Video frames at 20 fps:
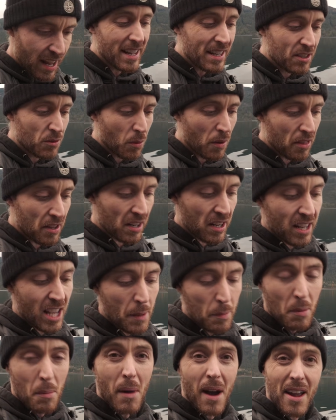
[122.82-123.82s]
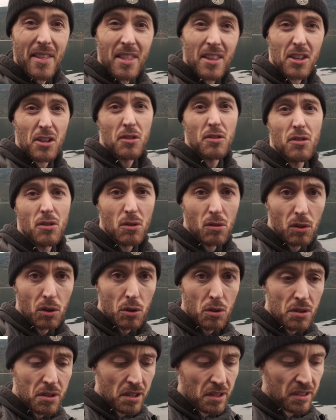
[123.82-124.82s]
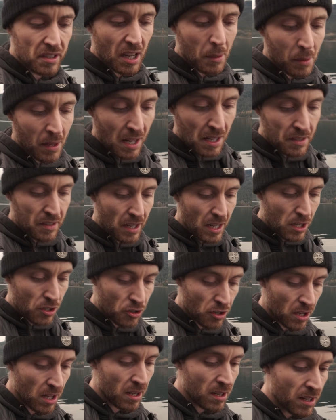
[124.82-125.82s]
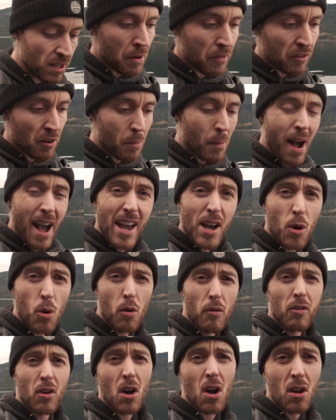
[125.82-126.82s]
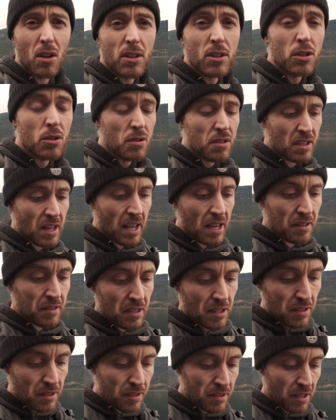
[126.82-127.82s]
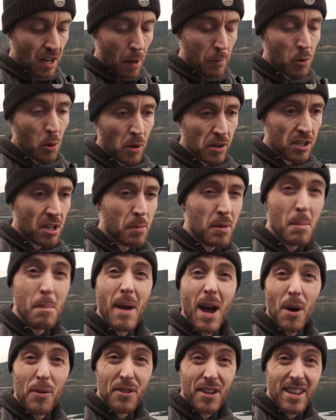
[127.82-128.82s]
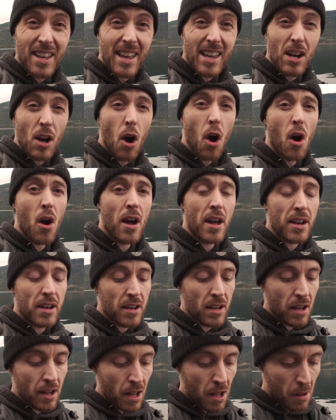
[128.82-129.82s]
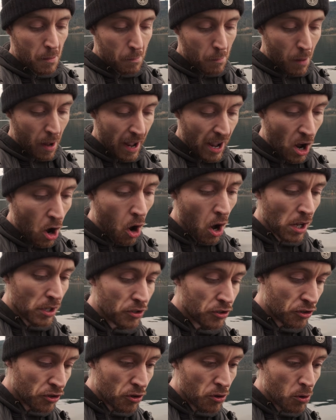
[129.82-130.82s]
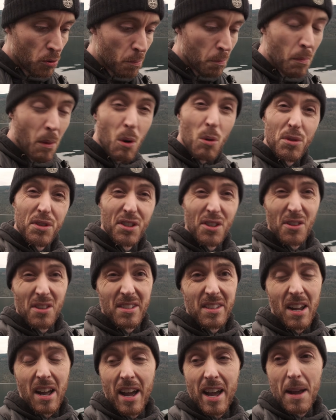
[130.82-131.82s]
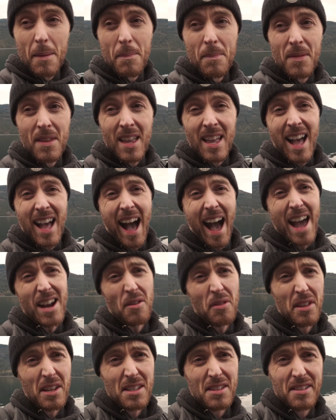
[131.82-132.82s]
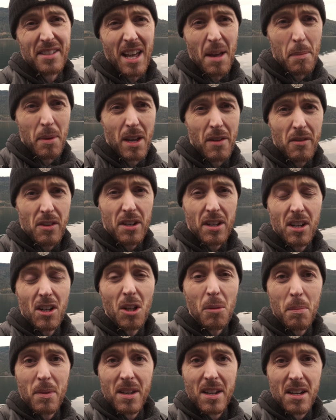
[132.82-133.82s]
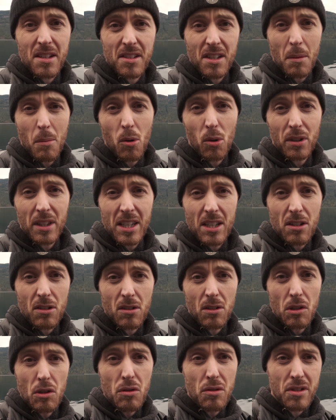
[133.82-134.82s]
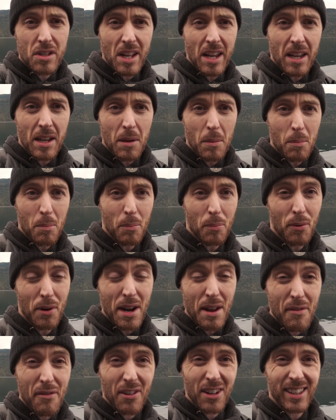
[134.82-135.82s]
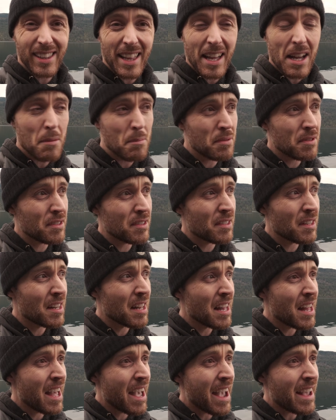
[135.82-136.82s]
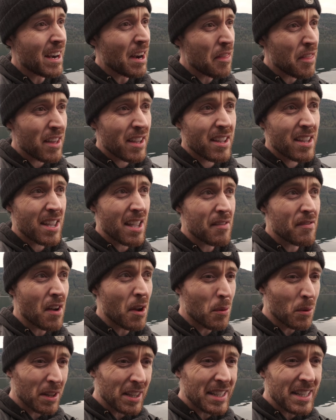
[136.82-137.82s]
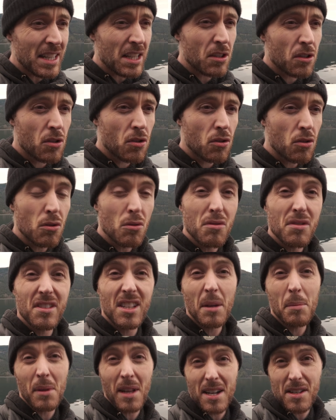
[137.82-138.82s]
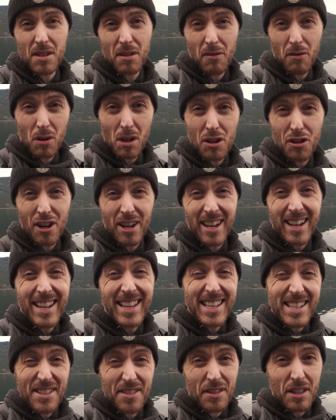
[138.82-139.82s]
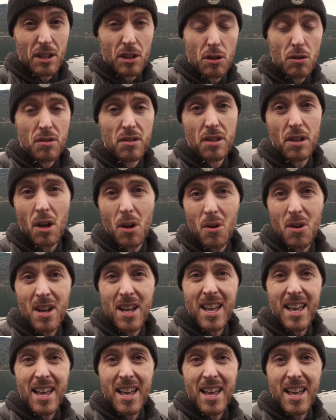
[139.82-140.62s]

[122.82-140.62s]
That's one thing to keep in mind, that you do lose the stabilization. But for my overall use cases, I'm going to be mounting it on my hot shoe most of the time. I don't think it's that big of a deal because I'm only using brief clips. And I think if I really need to stabilize the footage, I can easily do so